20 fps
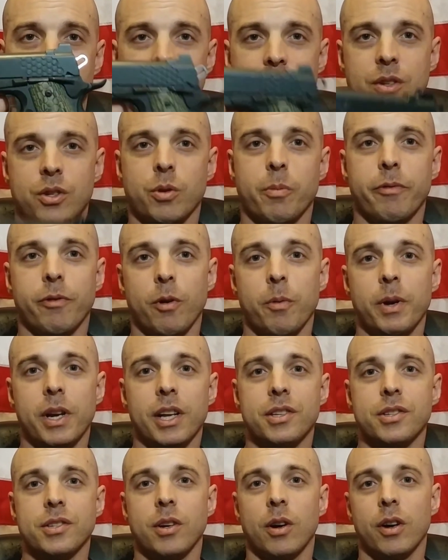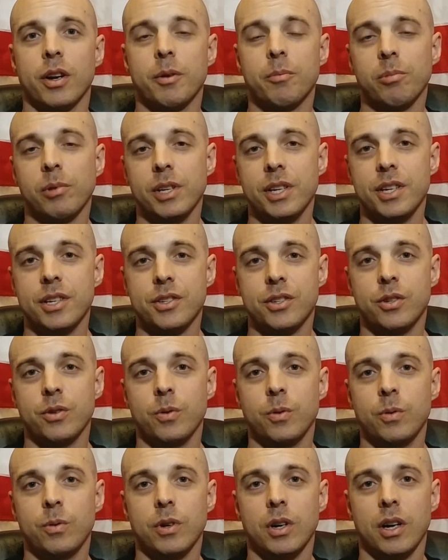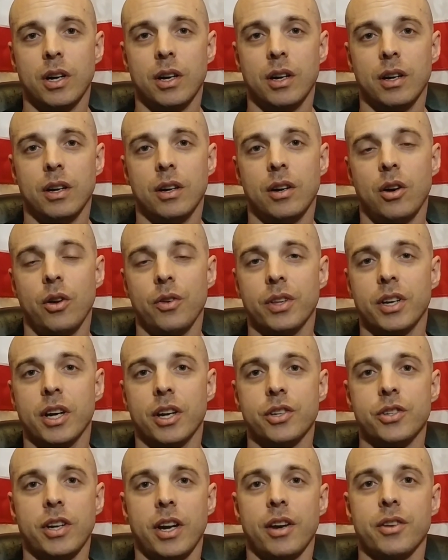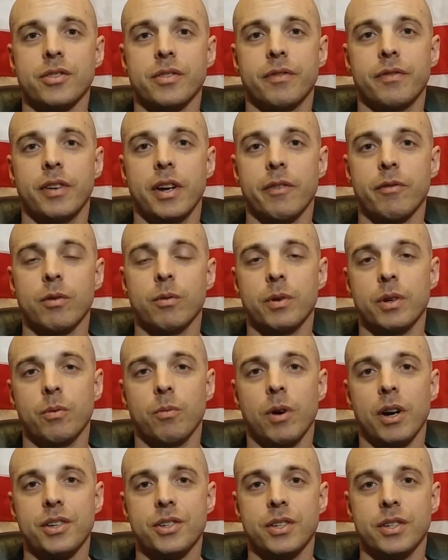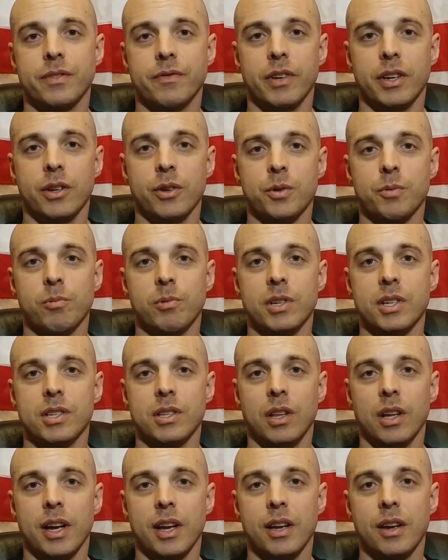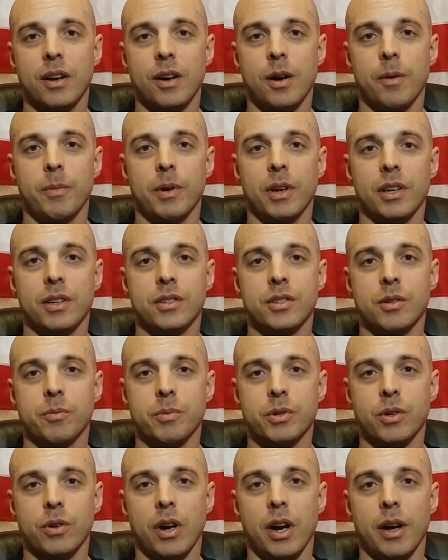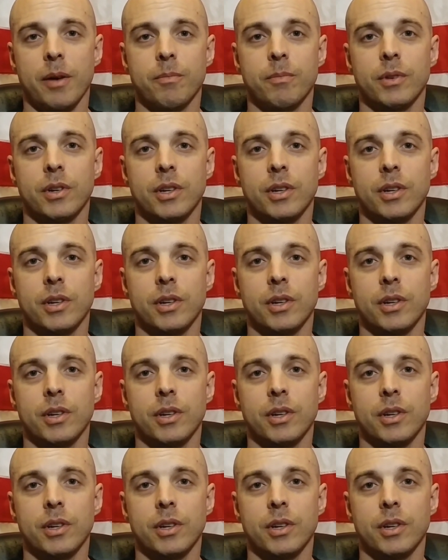So before we get started, please do all the gun channels a favor when you watch these videos. Please like, comment, subscribe,